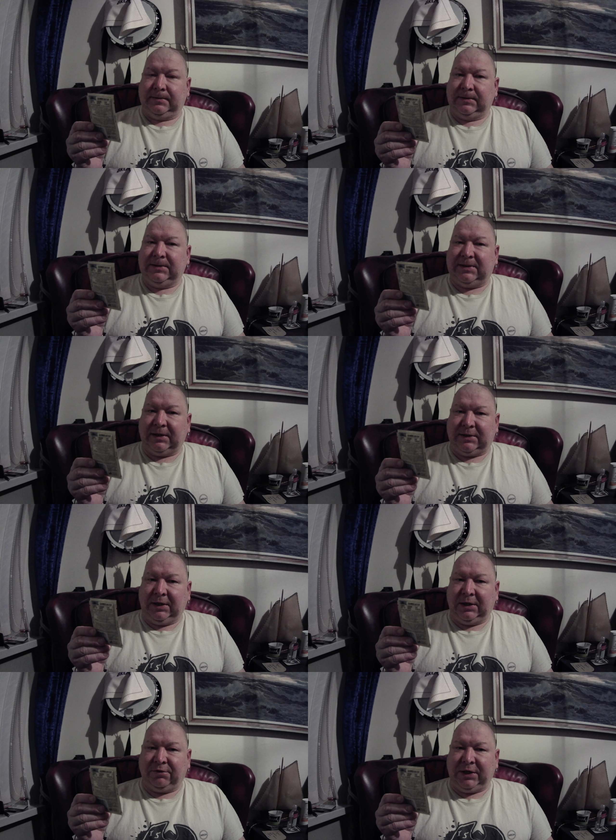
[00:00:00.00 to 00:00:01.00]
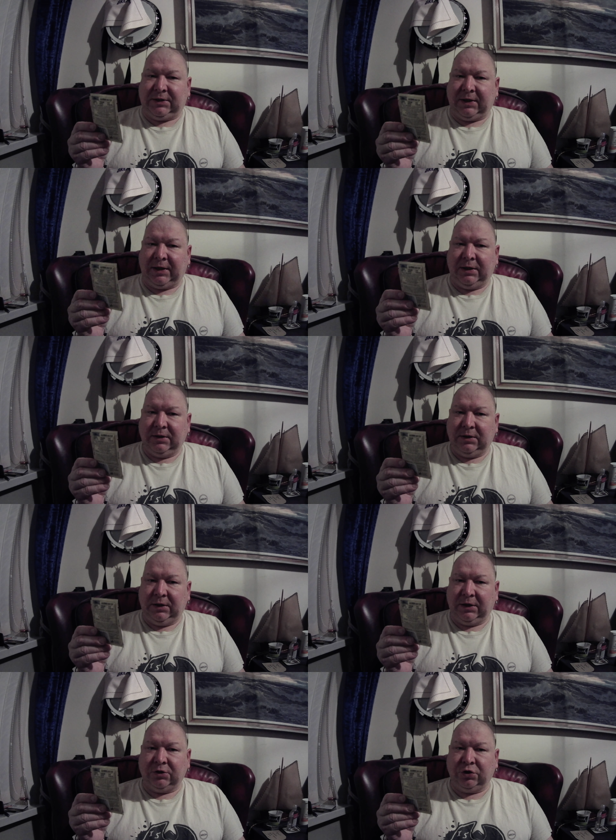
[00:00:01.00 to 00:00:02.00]
60 degrees C. You
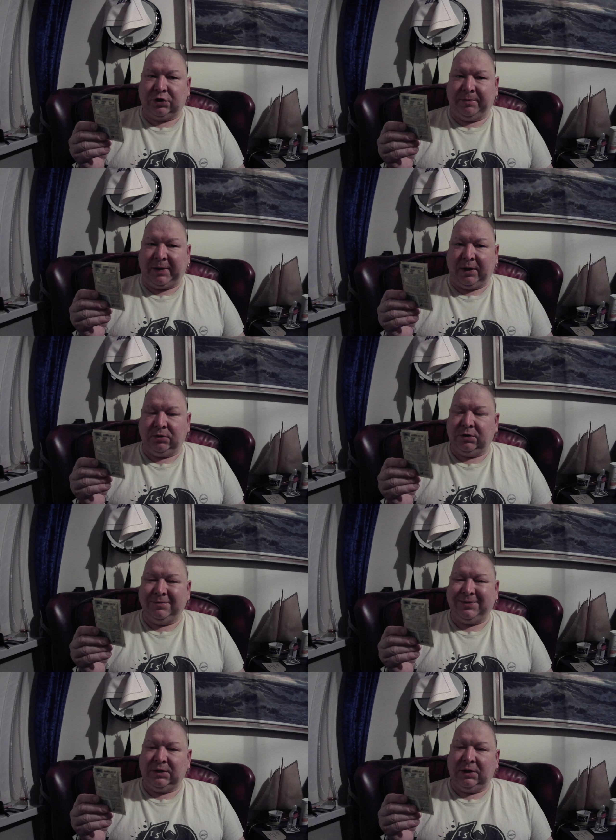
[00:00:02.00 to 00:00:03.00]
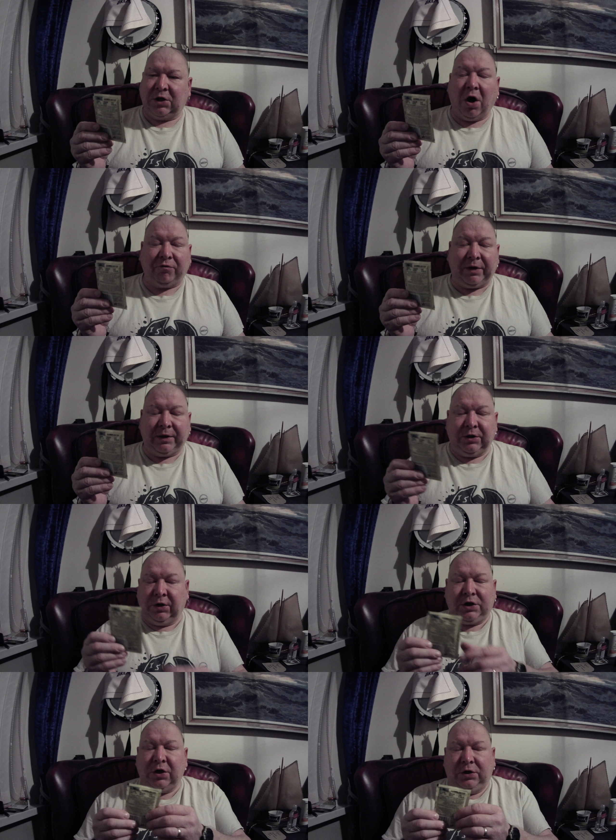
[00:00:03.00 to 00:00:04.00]
can just about, you can't really,
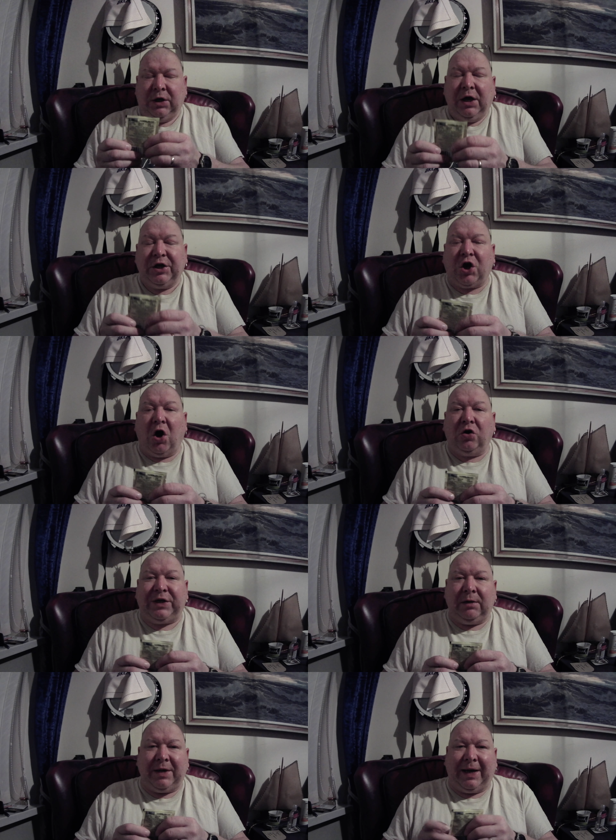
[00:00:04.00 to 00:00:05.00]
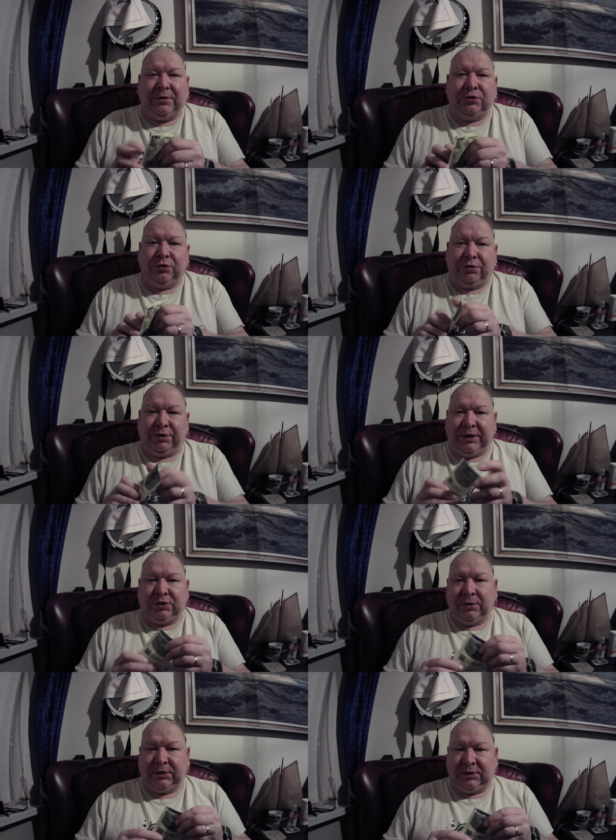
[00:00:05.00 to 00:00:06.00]
you can't keep your hands under it, so
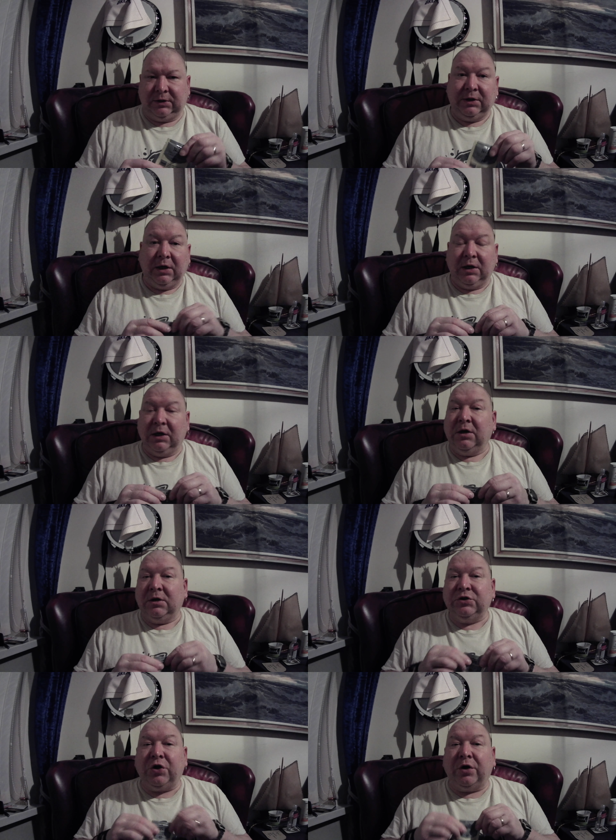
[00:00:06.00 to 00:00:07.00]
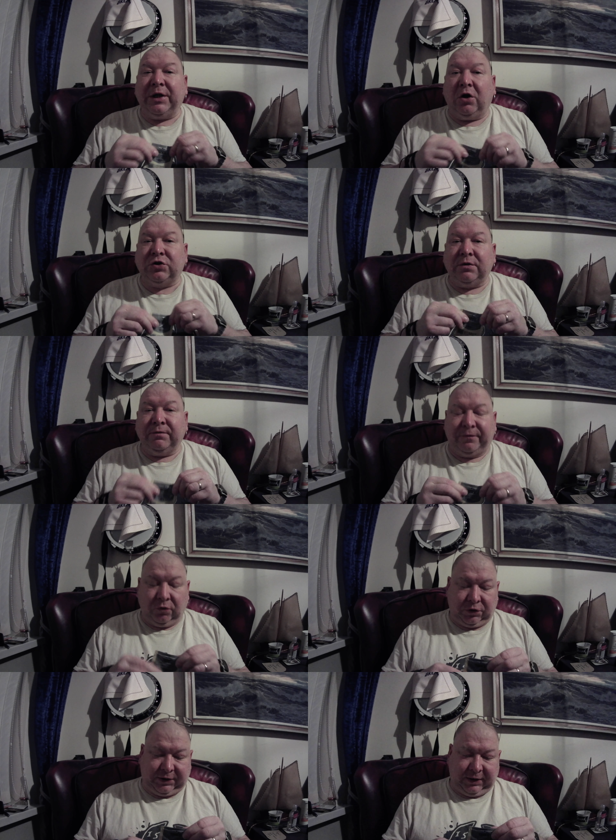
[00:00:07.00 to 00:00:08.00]
it's certainly hotter than
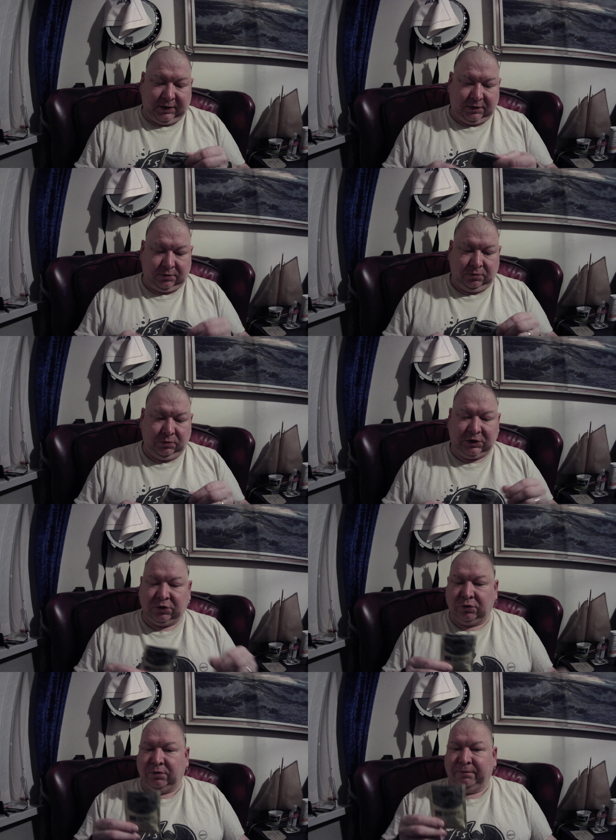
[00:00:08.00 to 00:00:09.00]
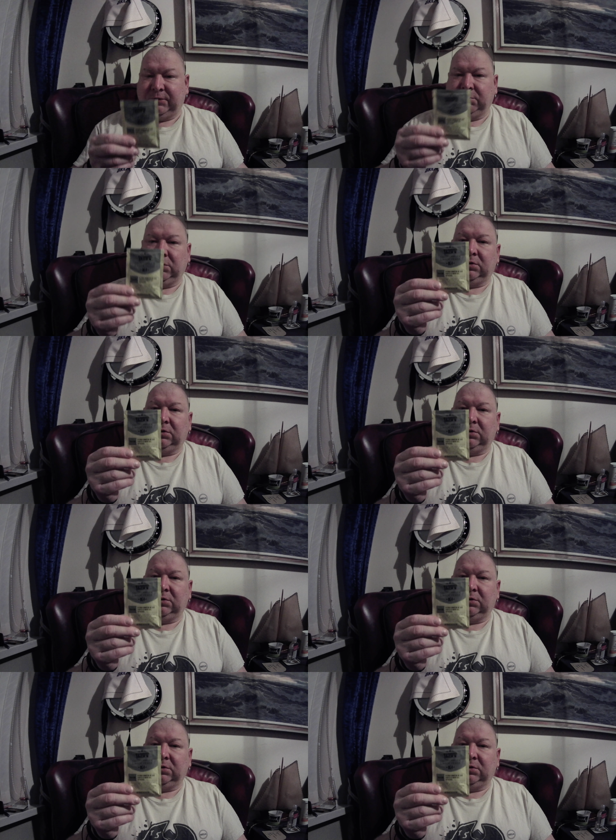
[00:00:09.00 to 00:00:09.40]
40, which is uncomfortable.